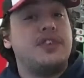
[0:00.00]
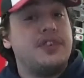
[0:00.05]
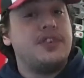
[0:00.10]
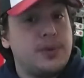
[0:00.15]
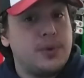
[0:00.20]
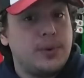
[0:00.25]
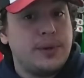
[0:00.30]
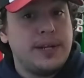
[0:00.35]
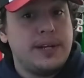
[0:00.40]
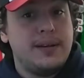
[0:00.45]
to
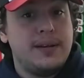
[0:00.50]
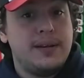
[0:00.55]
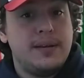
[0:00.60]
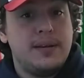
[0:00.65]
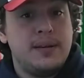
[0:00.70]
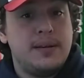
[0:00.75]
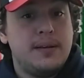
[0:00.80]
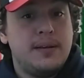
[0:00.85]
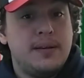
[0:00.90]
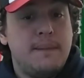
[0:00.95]
do it,
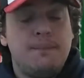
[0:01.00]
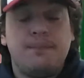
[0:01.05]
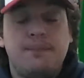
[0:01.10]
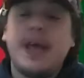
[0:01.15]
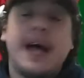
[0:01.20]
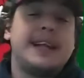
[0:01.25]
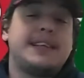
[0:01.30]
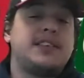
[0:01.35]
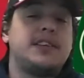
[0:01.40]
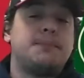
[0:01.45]

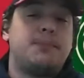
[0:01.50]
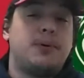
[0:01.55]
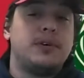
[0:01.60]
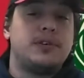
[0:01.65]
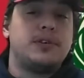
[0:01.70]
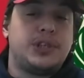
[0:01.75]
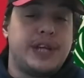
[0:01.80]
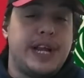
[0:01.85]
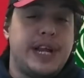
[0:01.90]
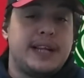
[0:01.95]
that's the
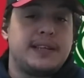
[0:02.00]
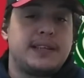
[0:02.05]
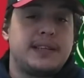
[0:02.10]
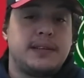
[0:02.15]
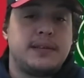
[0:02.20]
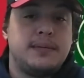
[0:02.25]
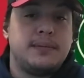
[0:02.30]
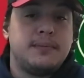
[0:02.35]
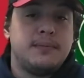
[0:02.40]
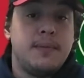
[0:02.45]
Bulls'
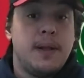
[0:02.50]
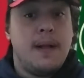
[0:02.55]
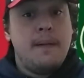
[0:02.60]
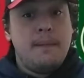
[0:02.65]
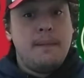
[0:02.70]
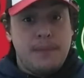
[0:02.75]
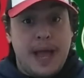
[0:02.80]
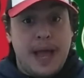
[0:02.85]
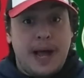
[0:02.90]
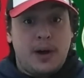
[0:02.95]
chance.
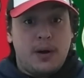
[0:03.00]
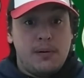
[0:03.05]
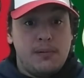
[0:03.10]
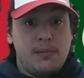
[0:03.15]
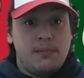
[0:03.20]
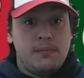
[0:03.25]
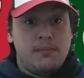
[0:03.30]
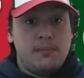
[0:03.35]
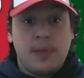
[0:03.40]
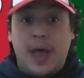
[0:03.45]
Now,
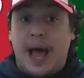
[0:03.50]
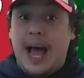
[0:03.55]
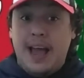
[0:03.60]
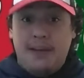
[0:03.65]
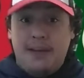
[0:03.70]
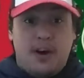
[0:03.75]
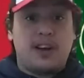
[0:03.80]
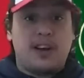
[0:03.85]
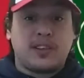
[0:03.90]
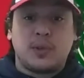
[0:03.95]

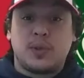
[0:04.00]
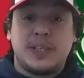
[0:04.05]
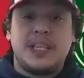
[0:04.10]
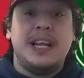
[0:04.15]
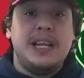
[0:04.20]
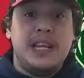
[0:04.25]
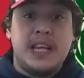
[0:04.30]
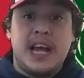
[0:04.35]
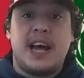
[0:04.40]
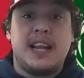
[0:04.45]
I've also
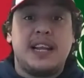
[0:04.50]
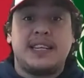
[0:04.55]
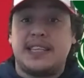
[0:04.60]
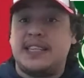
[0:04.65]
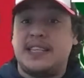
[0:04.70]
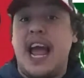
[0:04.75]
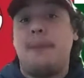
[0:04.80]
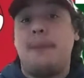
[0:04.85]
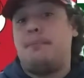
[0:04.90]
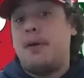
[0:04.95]
seen Giannis
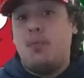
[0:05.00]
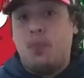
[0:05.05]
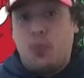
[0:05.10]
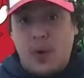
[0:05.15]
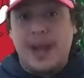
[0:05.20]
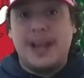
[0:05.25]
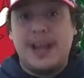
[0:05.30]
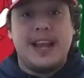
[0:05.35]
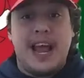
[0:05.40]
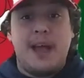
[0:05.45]
snap and
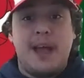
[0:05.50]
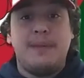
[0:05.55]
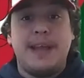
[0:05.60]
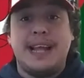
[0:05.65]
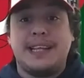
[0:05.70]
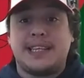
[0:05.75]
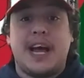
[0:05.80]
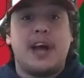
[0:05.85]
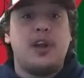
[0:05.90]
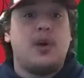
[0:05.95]
win an
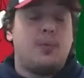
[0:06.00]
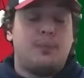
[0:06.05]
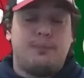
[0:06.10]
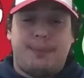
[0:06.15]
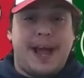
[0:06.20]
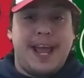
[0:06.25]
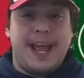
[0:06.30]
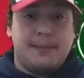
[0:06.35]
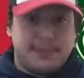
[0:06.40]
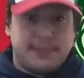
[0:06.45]
NBA title
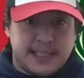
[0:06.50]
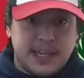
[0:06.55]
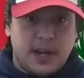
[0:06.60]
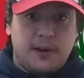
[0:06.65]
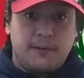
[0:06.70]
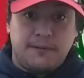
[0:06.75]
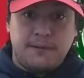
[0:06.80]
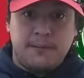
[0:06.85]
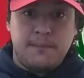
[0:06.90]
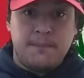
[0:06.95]
by
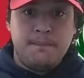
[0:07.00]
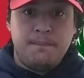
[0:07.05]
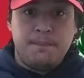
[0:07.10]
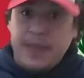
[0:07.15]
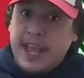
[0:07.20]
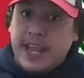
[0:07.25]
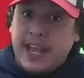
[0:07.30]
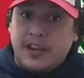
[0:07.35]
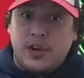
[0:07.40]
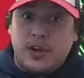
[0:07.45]
himself.
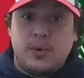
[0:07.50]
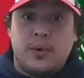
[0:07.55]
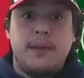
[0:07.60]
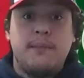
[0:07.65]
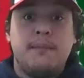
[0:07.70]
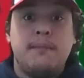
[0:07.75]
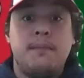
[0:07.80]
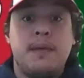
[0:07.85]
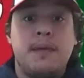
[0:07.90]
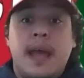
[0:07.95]
He can do
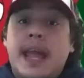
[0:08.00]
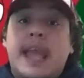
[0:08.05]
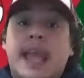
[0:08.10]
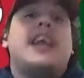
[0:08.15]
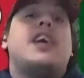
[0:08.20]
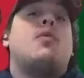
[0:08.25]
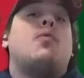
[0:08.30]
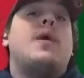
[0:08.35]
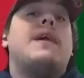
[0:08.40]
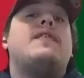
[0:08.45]
it.
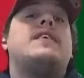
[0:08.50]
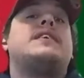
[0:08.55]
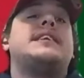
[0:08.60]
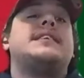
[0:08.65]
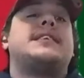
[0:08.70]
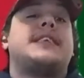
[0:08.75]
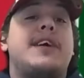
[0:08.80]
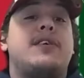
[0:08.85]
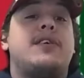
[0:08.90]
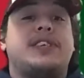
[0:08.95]
He can win this
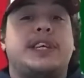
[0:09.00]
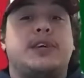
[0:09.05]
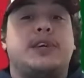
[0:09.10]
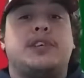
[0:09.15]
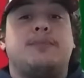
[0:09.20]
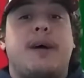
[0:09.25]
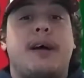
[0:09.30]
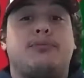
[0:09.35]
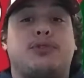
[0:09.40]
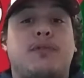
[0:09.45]
entire
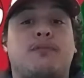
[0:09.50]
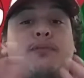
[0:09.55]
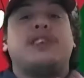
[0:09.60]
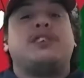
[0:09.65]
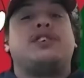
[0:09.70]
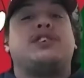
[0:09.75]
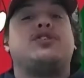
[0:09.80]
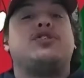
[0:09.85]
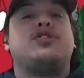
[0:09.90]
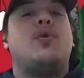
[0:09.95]
series by himself
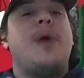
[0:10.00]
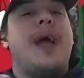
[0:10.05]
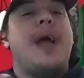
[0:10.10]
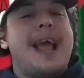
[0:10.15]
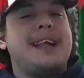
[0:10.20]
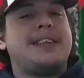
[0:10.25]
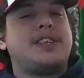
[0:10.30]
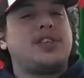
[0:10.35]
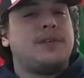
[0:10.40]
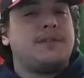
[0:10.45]
because there's no
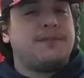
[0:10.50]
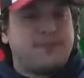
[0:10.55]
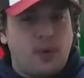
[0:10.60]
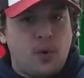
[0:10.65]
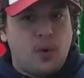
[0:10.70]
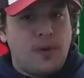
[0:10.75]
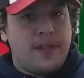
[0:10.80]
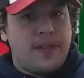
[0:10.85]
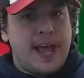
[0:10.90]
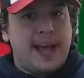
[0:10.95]
answer
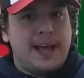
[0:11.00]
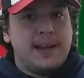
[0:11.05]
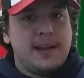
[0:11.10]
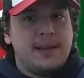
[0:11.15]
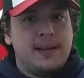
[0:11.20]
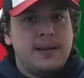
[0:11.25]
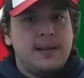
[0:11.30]
for that.